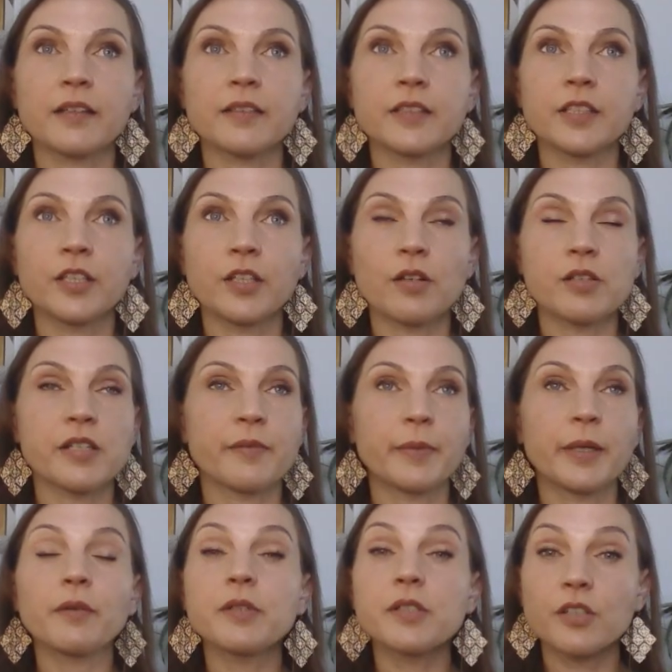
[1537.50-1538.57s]

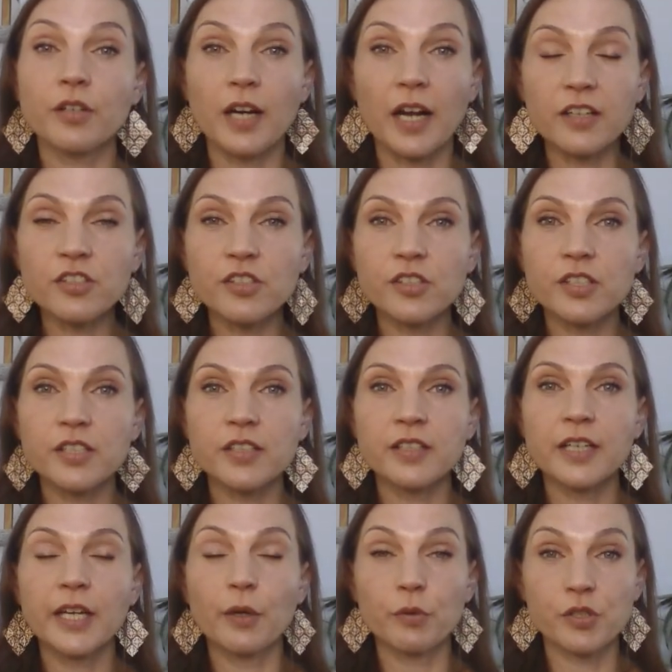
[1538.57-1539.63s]
Samir was crushed,
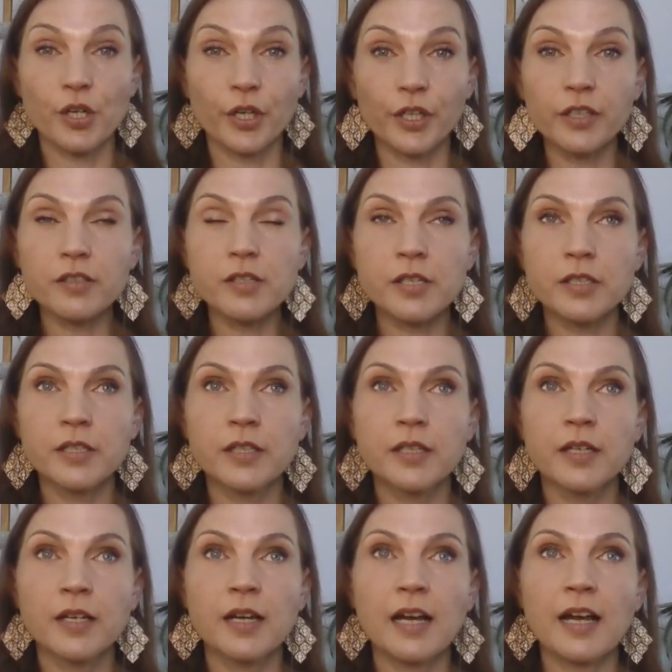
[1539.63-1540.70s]
he was hurt,
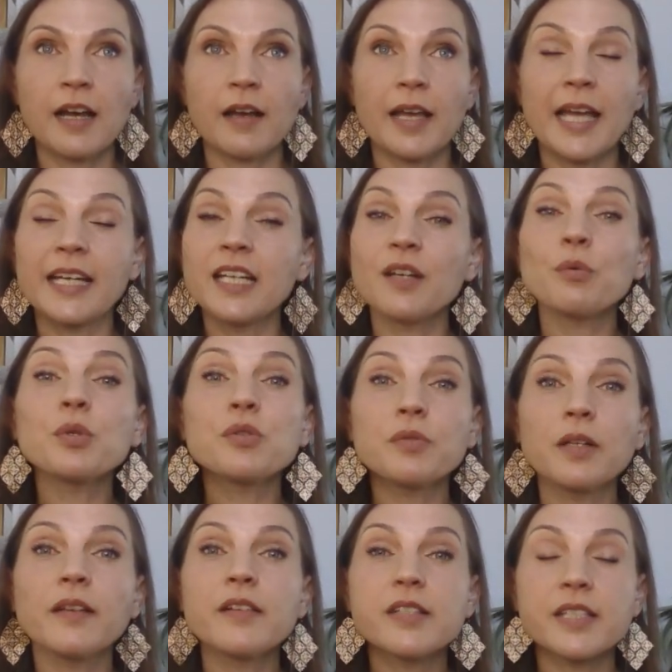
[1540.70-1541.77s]
and he was
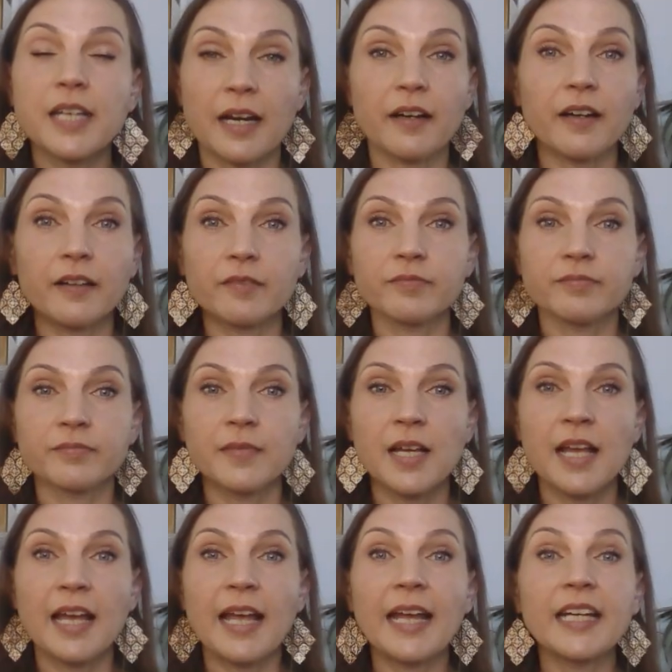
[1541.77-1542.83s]
really scared.
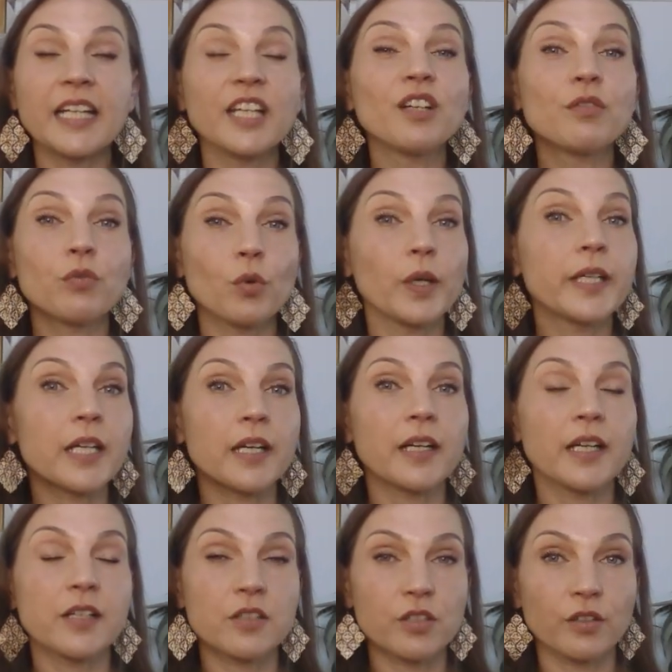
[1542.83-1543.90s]
And he avoided
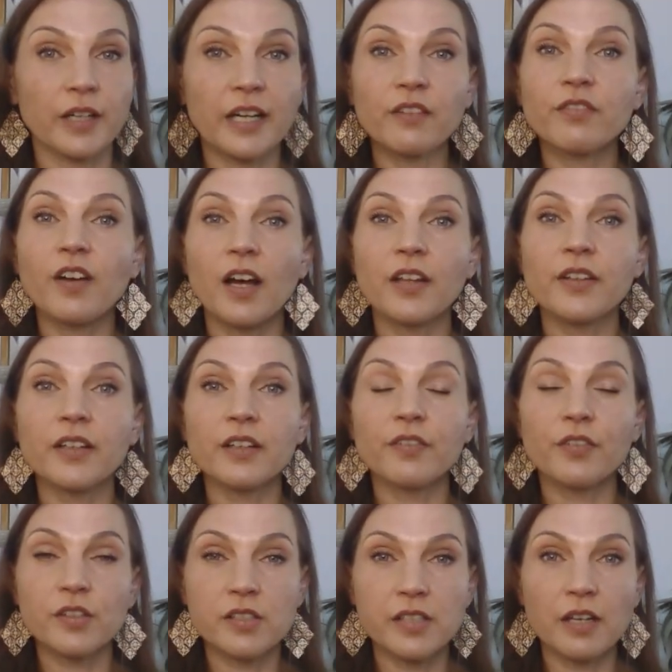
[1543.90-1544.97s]
his grandfather
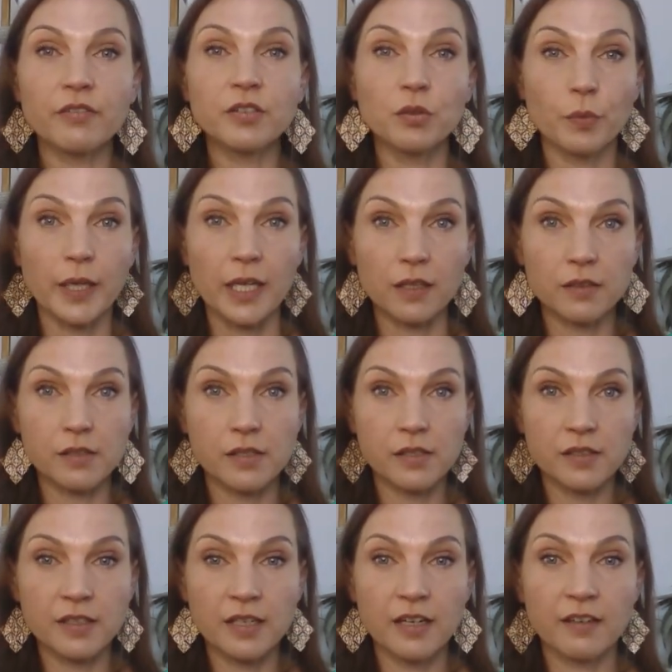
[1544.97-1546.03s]
for several weeks,
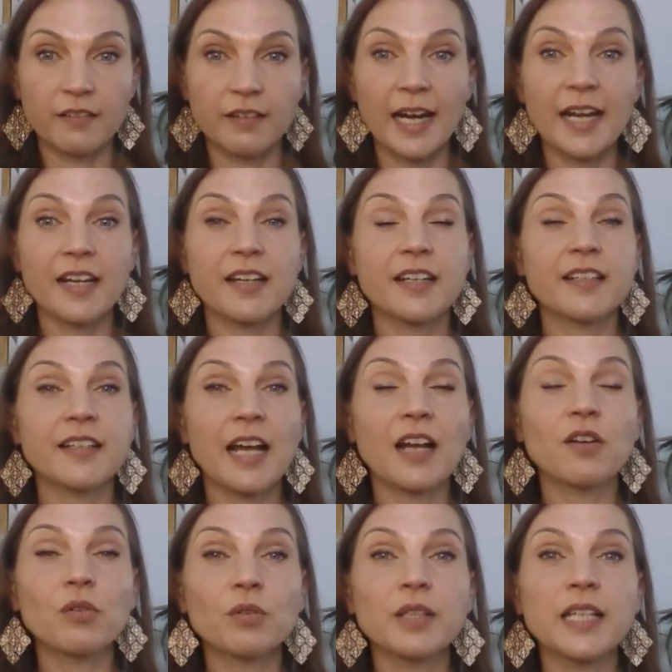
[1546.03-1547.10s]
right? Not
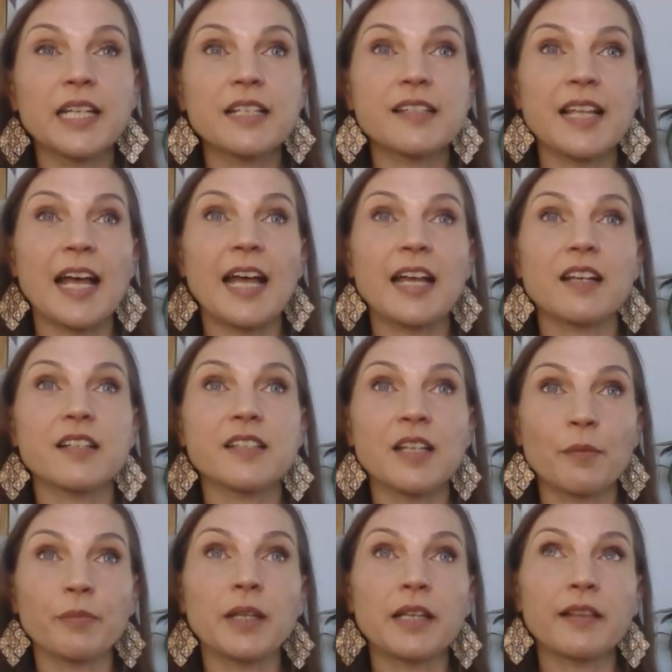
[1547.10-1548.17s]
only is that
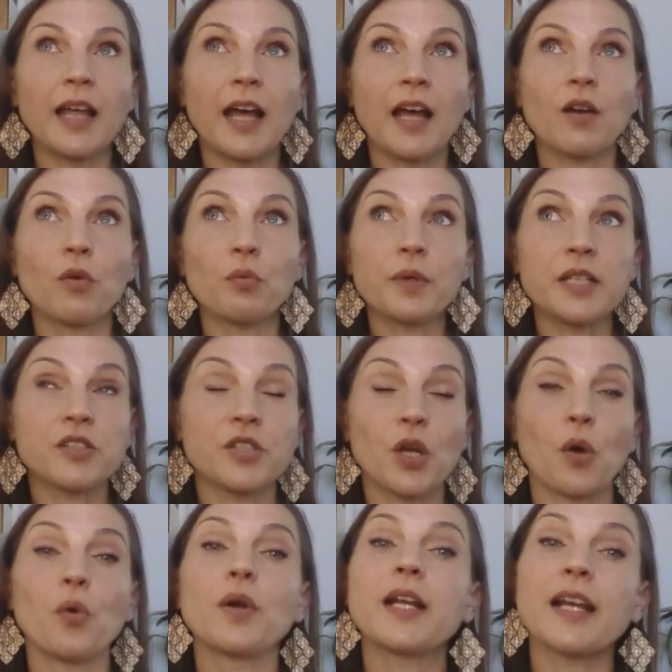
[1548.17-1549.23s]
something that we
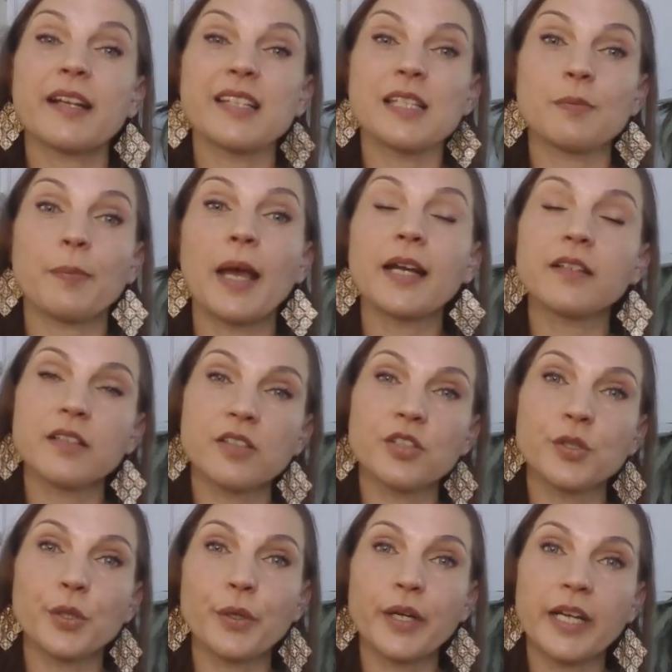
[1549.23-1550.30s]
don't expect a
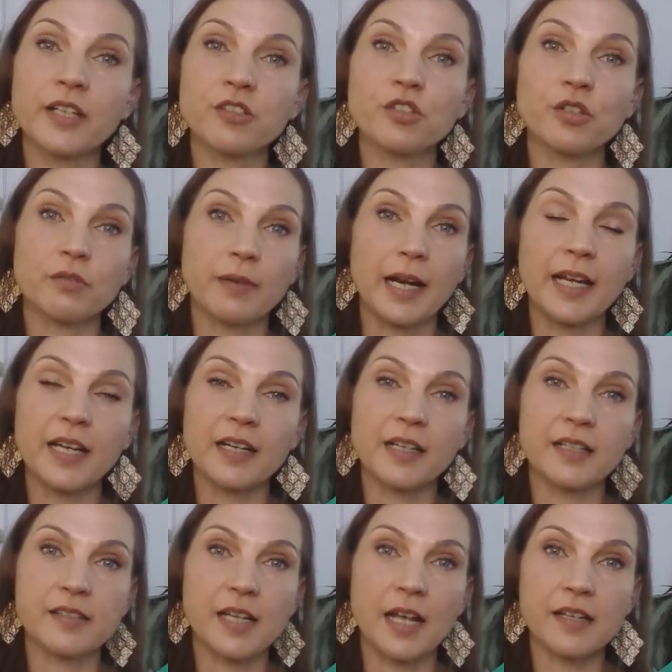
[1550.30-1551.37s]
student to write in
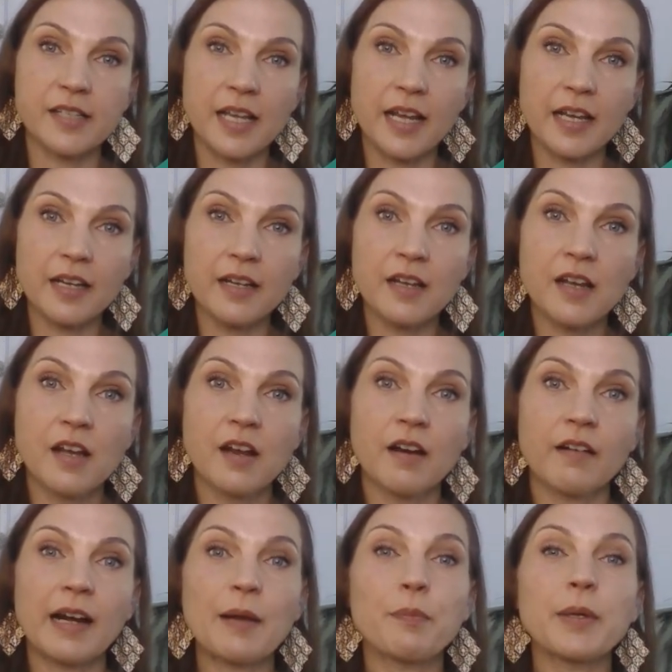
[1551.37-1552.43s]
his essay,
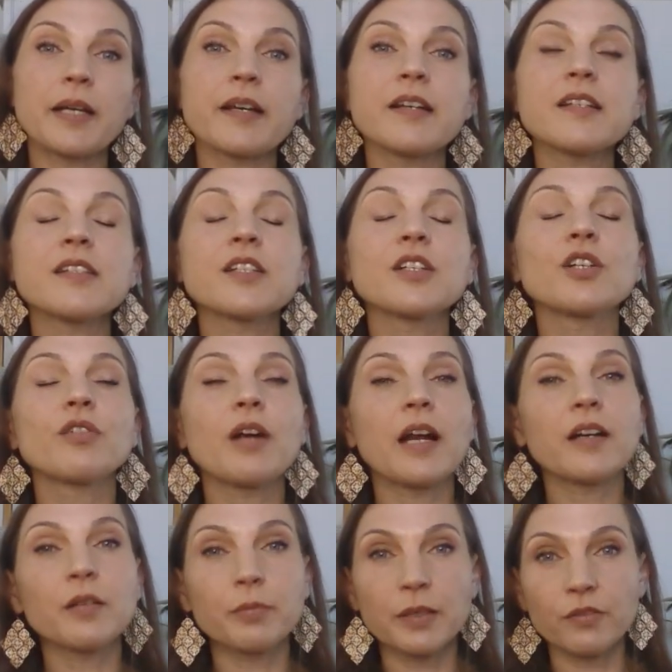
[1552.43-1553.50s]
right? But it is
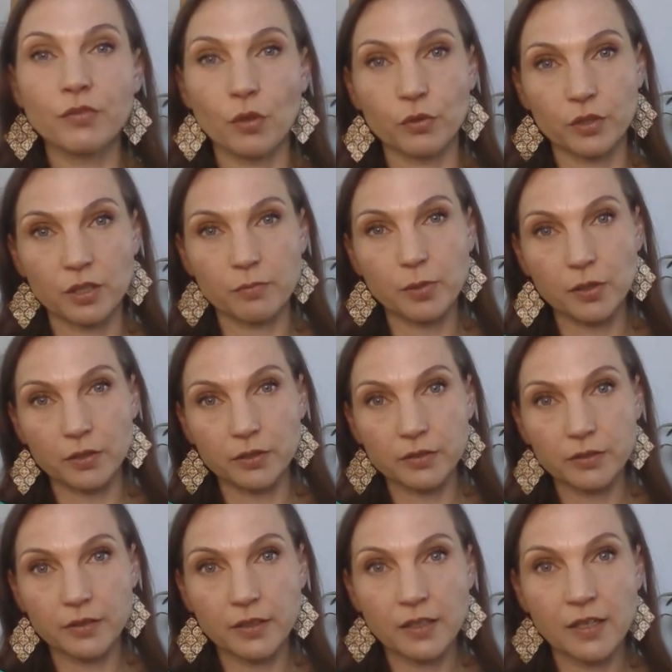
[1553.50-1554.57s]
incredibly vulnerable.
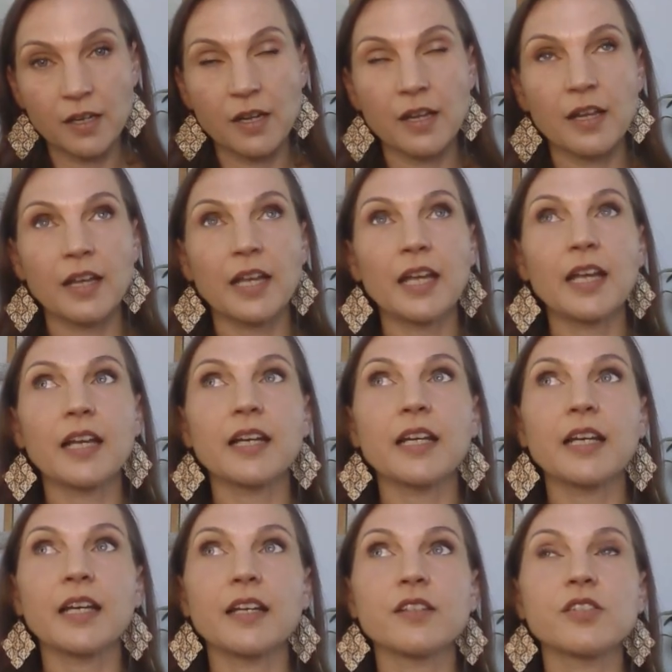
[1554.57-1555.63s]
It
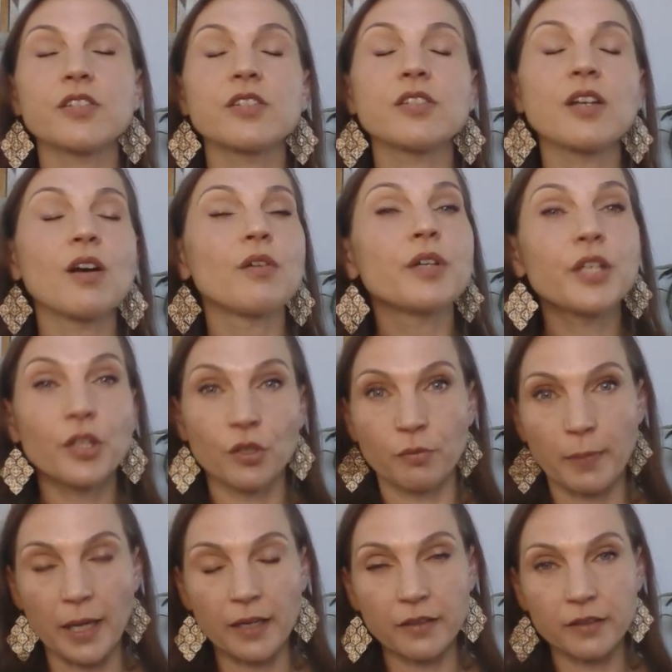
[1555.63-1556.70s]
is so
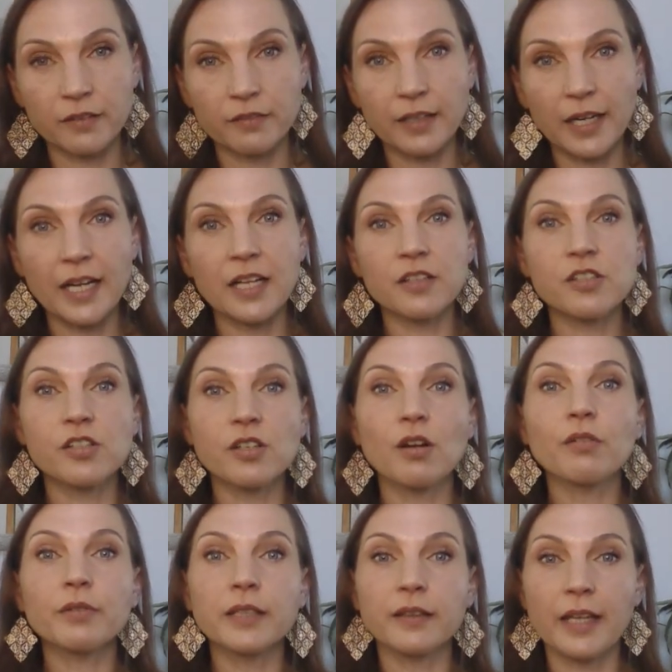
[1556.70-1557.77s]
human, right? And so
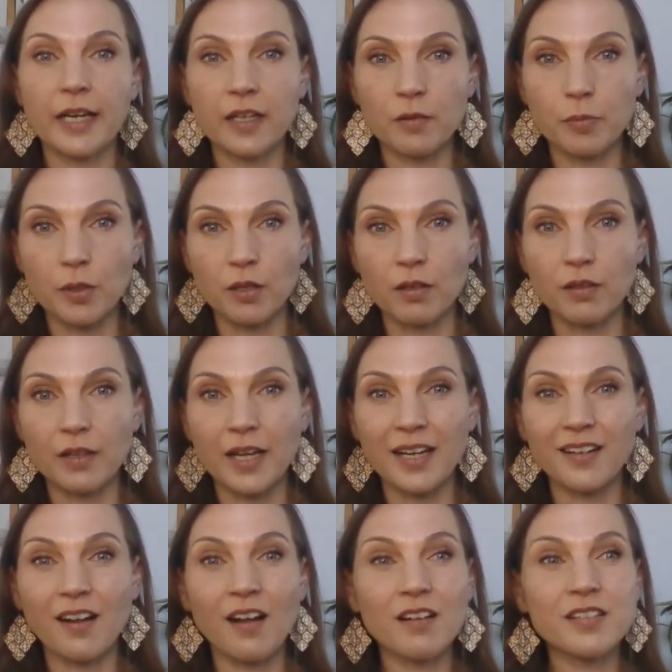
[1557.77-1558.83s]
relatable, and
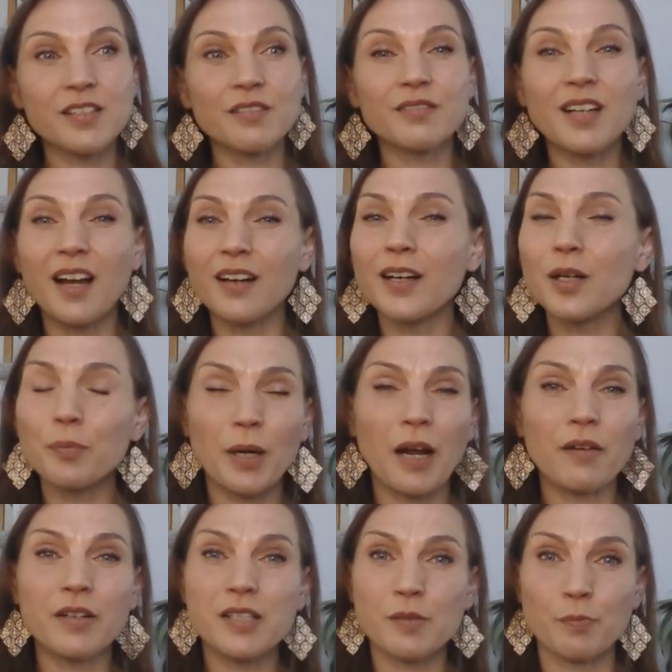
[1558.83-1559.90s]
also not our proudest